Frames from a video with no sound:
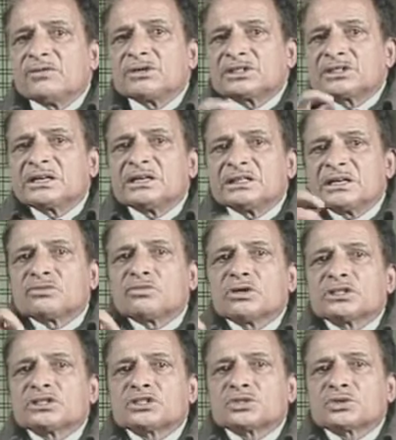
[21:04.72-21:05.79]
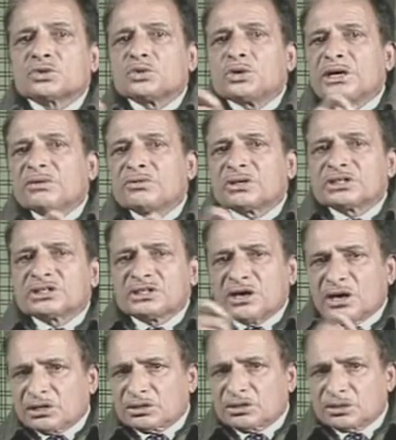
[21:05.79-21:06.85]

would say that what is true and what is not